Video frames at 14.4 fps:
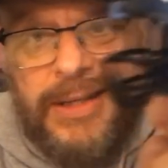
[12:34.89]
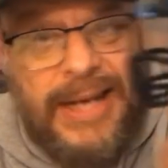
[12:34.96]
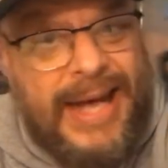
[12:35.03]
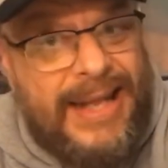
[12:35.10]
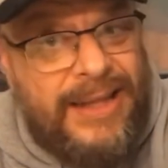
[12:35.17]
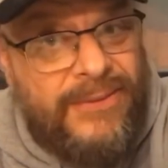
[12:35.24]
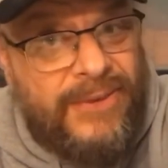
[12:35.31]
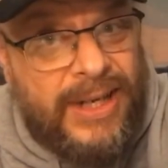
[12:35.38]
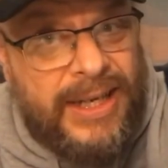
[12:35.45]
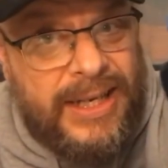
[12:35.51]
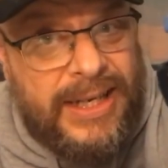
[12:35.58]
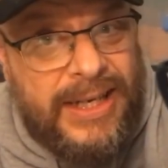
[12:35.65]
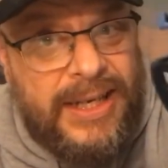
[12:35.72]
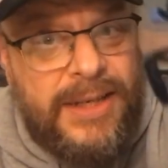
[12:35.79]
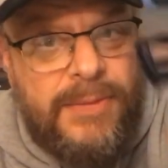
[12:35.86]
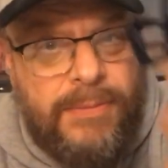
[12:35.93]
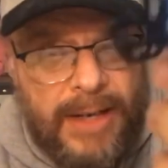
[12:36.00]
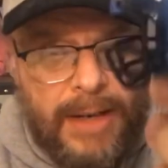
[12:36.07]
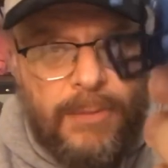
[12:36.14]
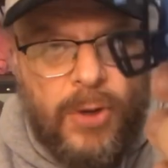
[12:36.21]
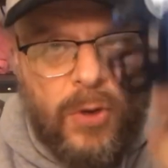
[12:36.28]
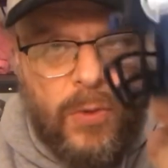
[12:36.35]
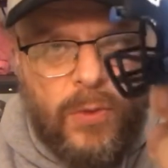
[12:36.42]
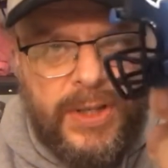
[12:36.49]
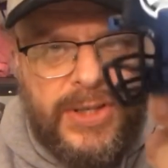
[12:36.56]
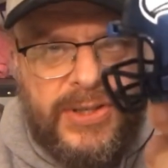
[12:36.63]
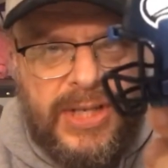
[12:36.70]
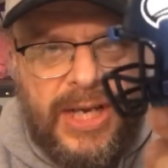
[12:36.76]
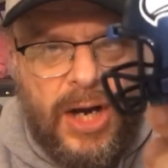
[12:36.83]
Not the Vikings, but I'm going with
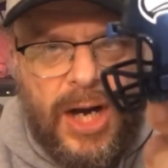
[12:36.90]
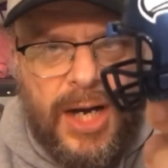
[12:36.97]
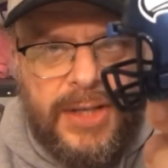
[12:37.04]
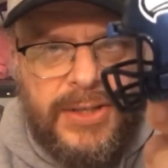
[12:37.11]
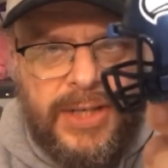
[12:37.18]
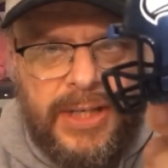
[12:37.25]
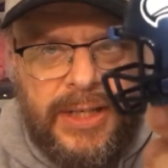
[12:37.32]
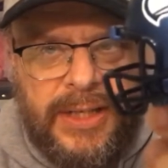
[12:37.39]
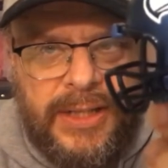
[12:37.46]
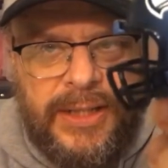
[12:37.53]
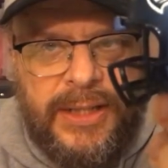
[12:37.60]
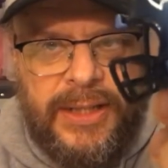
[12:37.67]
the Seahawks here.